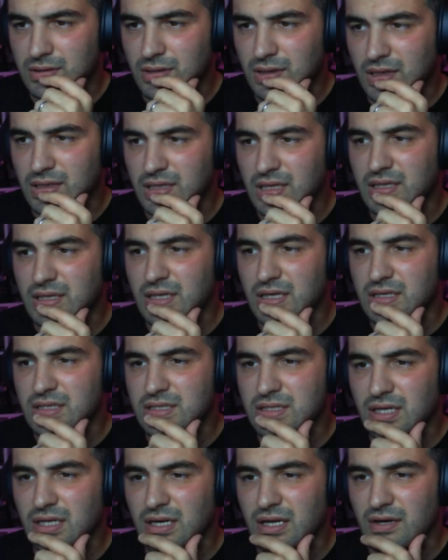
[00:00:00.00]
And then they
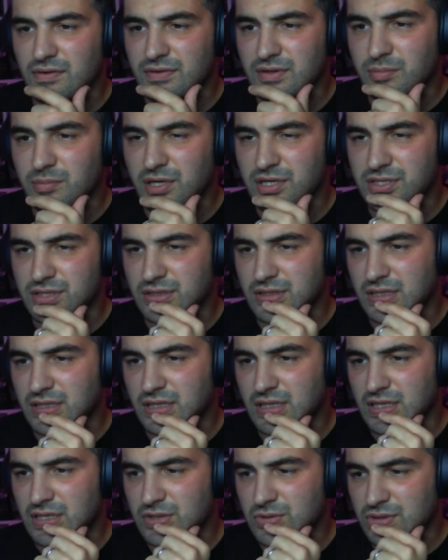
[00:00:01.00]
still have the Martial
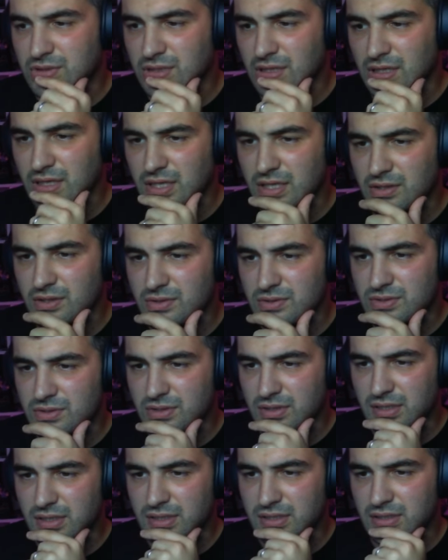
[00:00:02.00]
DT, which they can use,
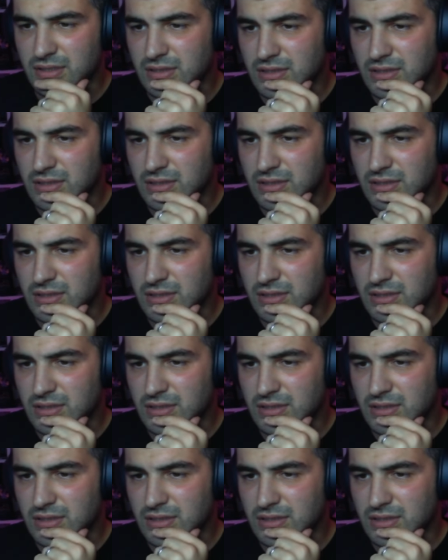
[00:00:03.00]
right?